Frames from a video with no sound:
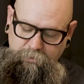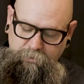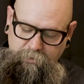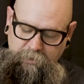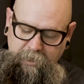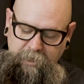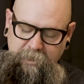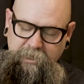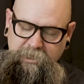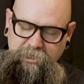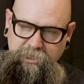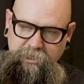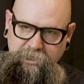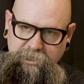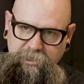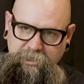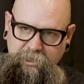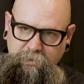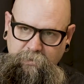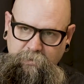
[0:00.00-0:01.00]
This
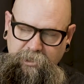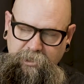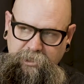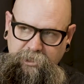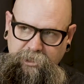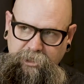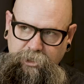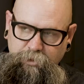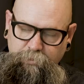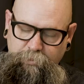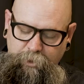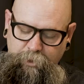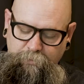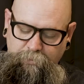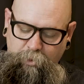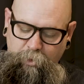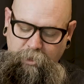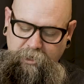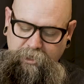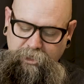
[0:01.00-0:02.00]
is super
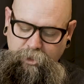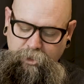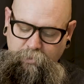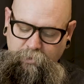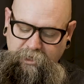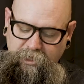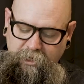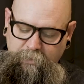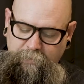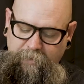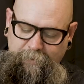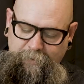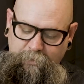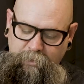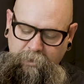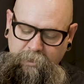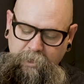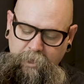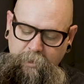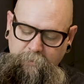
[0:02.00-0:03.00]
important as you're reading the
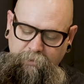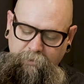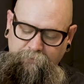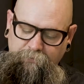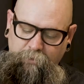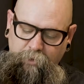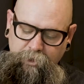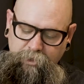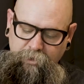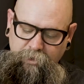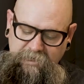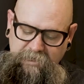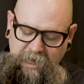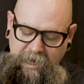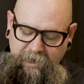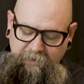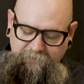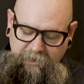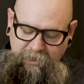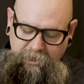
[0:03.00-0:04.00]
Bible. Before you
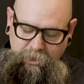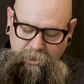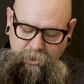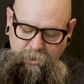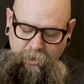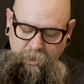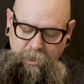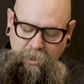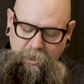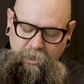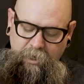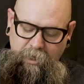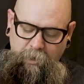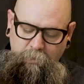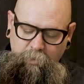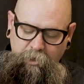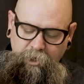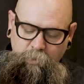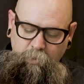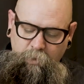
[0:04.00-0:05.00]
dive in, God,
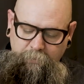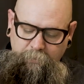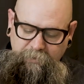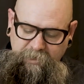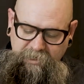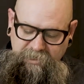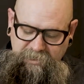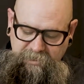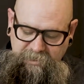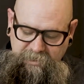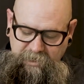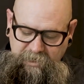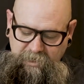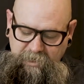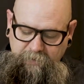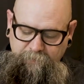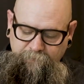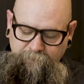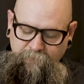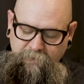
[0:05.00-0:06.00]
what do you want me to
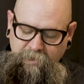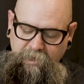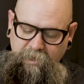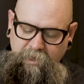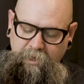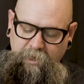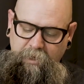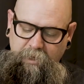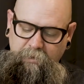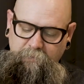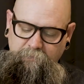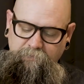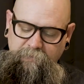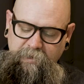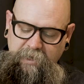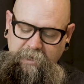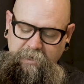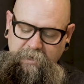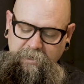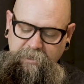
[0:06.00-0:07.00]
see?
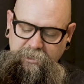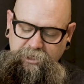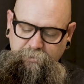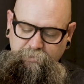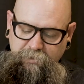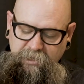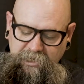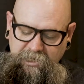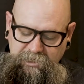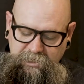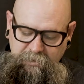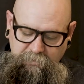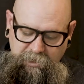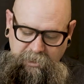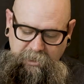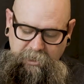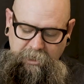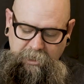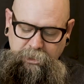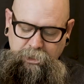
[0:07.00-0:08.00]
And speak to
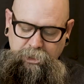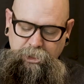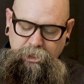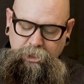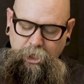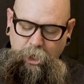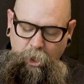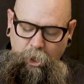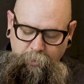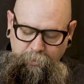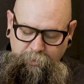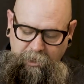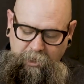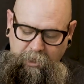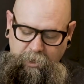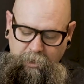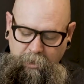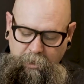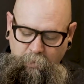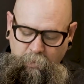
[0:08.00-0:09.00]
me and show
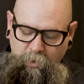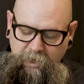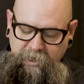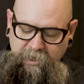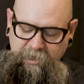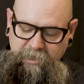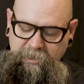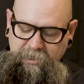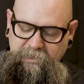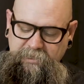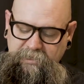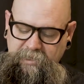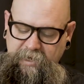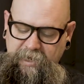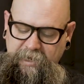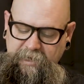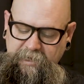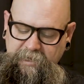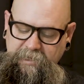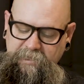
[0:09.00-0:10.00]
me what it is that
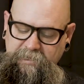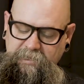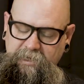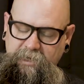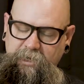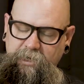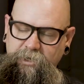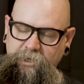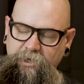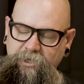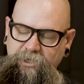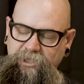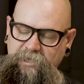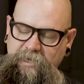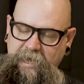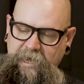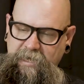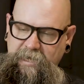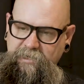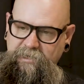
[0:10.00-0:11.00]
I need to
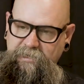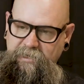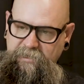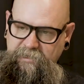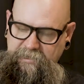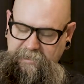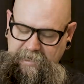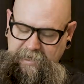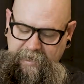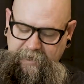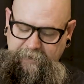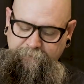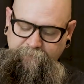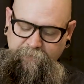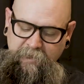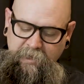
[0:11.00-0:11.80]
understand today.